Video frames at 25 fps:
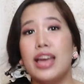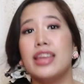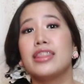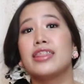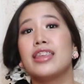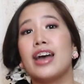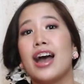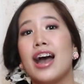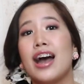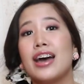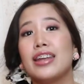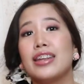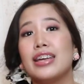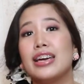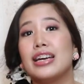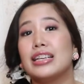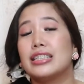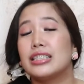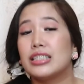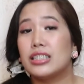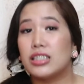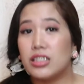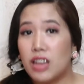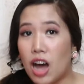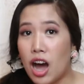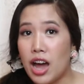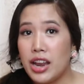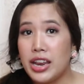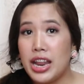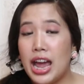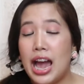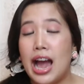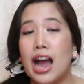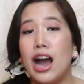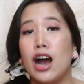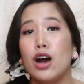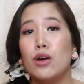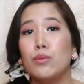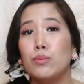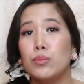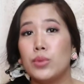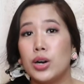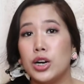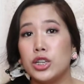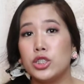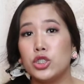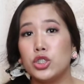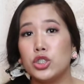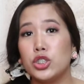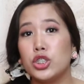that it's not how
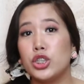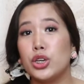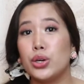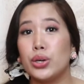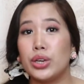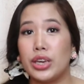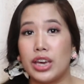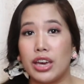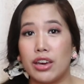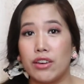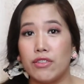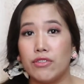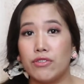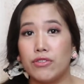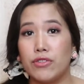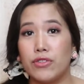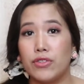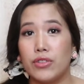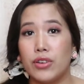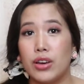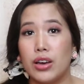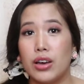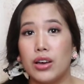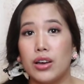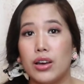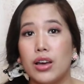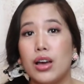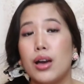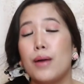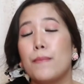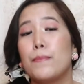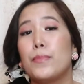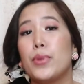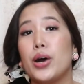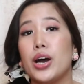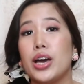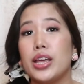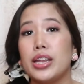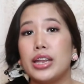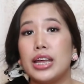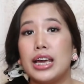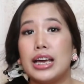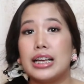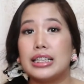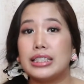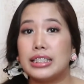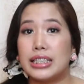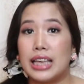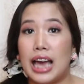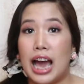much you give, but
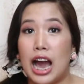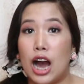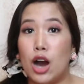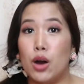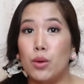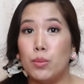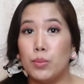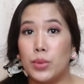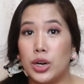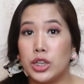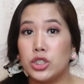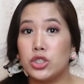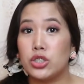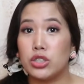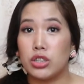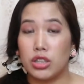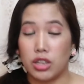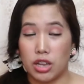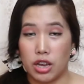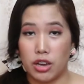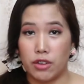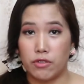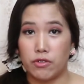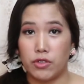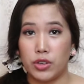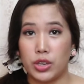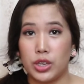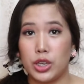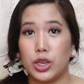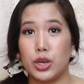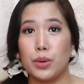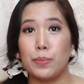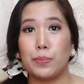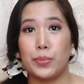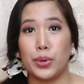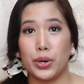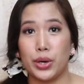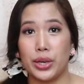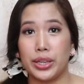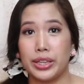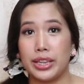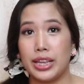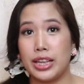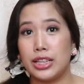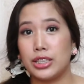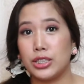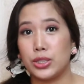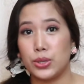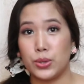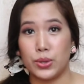it's how much love you put
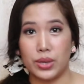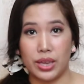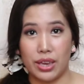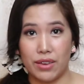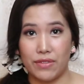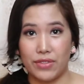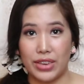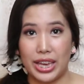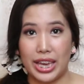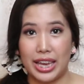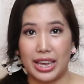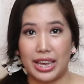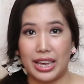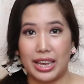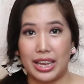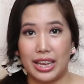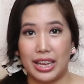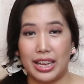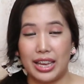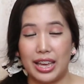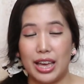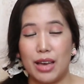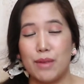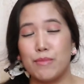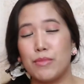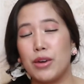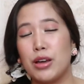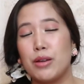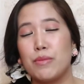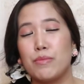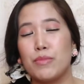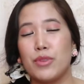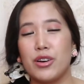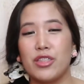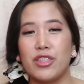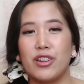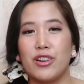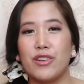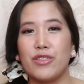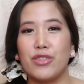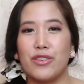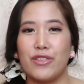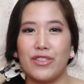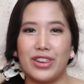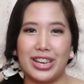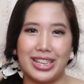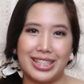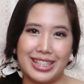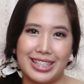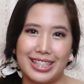into giving. My mother
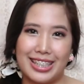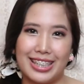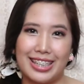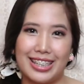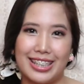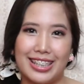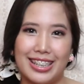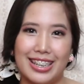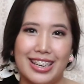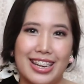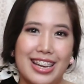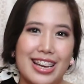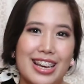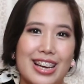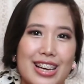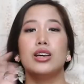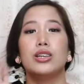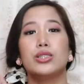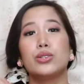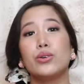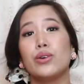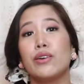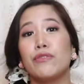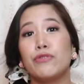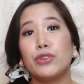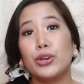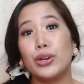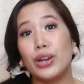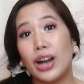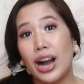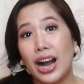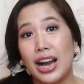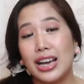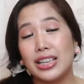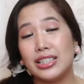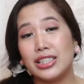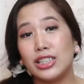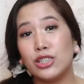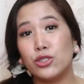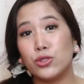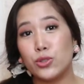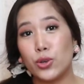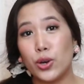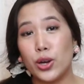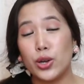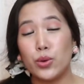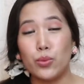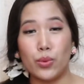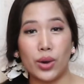Teresa. So if you guys enjoyed